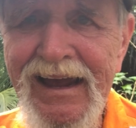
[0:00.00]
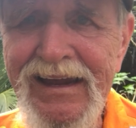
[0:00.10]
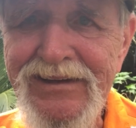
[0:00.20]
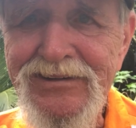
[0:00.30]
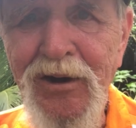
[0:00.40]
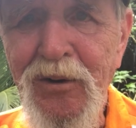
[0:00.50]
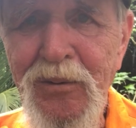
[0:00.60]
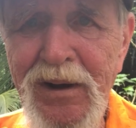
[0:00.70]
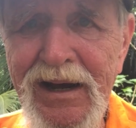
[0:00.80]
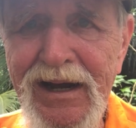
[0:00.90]
and
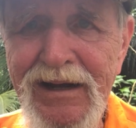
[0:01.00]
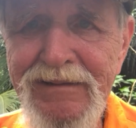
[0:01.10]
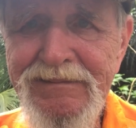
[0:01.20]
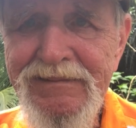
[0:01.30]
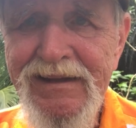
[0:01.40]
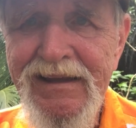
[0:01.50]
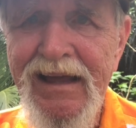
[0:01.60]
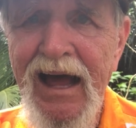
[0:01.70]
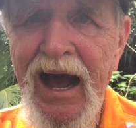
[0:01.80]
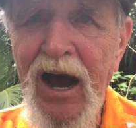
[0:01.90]
so
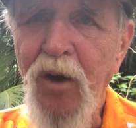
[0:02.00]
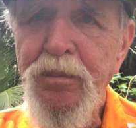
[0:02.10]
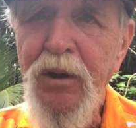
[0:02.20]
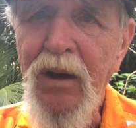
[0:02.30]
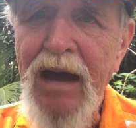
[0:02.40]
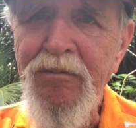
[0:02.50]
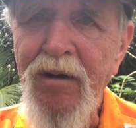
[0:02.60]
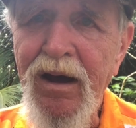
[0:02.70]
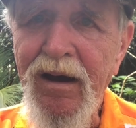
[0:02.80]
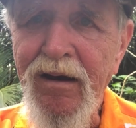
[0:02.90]
I hope you have
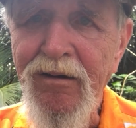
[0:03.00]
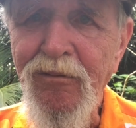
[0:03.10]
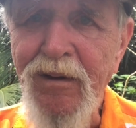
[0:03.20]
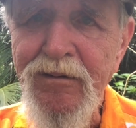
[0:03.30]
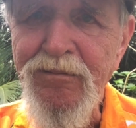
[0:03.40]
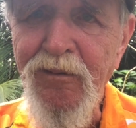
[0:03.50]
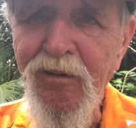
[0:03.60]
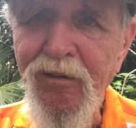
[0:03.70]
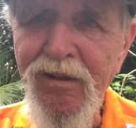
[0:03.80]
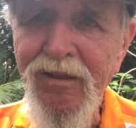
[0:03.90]
a
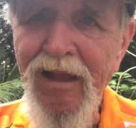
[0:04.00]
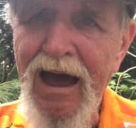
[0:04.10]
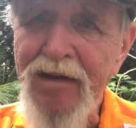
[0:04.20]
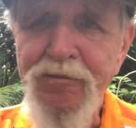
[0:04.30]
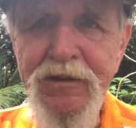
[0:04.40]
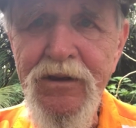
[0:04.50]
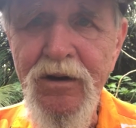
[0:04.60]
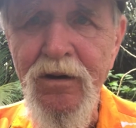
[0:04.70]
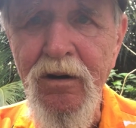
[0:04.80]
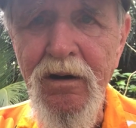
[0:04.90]
wonderful life with
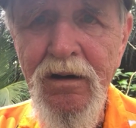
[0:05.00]
your